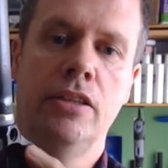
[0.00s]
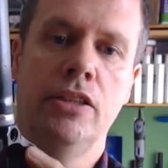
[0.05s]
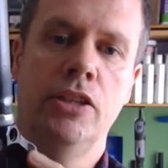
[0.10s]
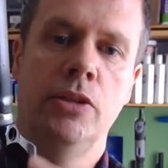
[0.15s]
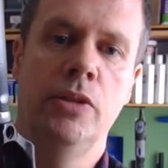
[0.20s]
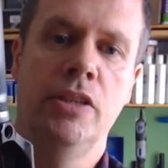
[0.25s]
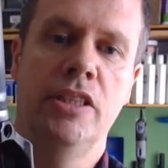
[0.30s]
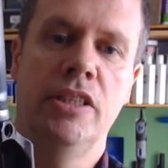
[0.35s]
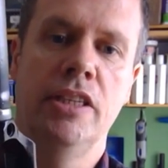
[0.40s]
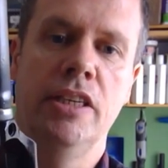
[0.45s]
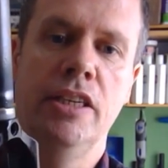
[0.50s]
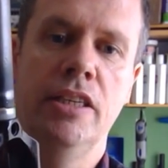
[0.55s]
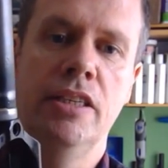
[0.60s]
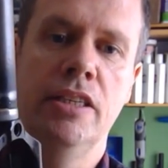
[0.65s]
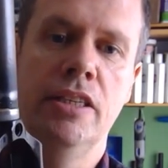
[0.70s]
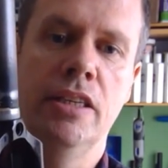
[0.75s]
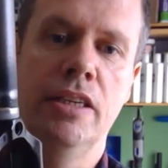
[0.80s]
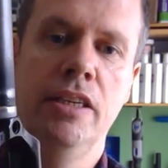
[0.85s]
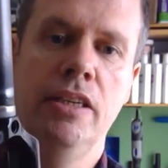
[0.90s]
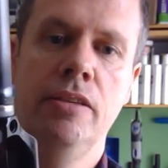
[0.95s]
to the
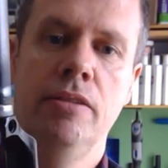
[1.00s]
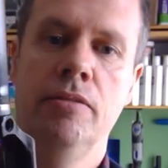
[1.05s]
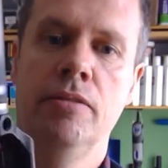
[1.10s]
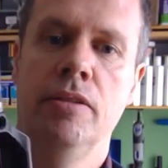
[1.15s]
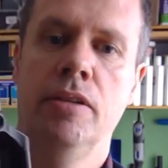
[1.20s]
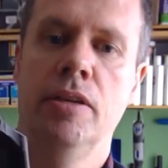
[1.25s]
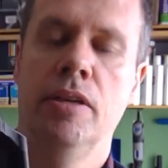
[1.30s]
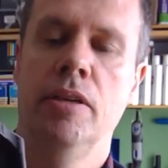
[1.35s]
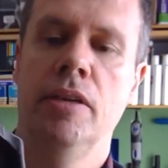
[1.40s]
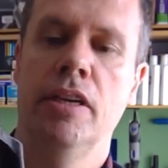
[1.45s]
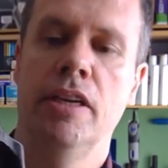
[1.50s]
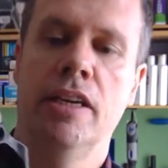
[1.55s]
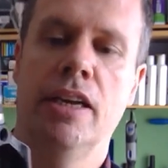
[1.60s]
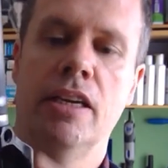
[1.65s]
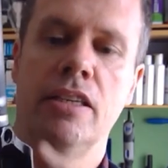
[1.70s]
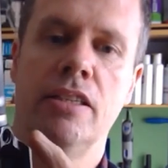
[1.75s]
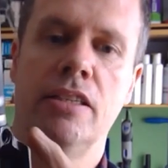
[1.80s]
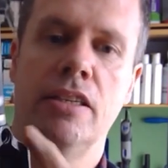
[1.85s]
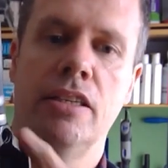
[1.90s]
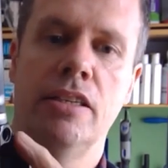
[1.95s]
CC. It
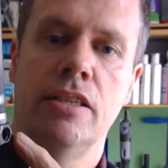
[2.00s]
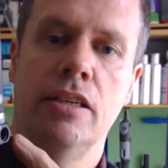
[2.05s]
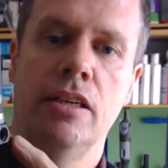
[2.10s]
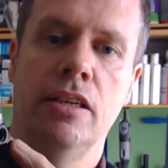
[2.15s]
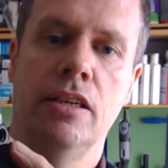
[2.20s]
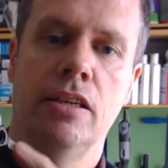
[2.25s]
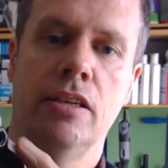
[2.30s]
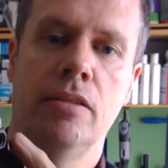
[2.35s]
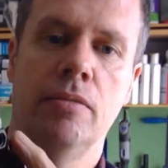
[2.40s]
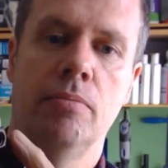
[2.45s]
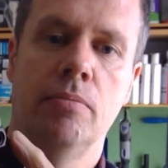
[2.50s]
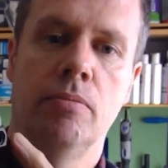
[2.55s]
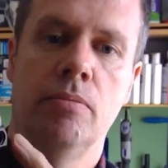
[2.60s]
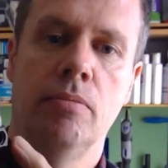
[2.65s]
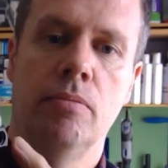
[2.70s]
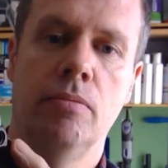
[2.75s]
has this little